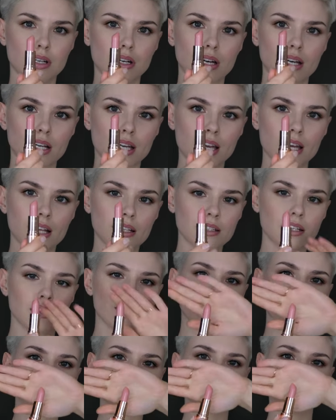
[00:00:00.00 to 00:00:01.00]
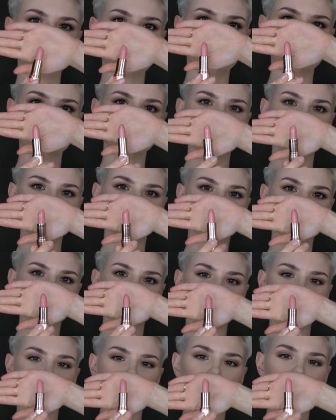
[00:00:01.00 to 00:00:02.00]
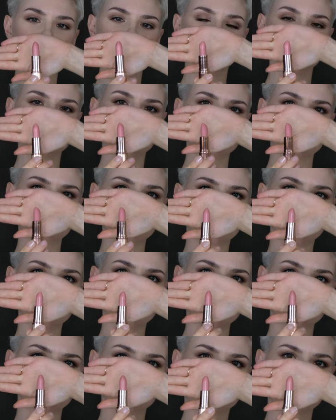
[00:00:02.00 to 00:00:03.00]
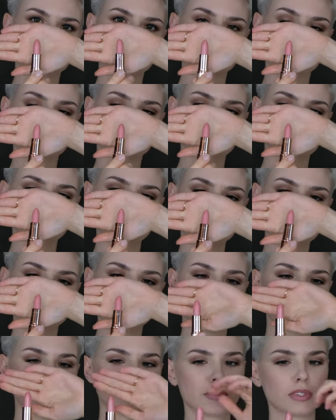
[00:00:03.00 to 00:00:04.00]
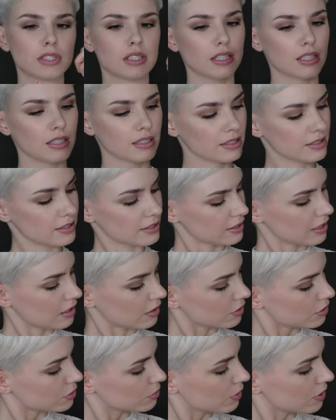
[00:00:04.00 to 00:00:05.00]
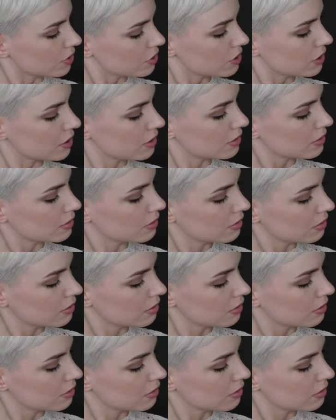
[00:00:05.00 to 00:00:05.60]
Again, I've used quite a lot of it already, and this is how it swatches.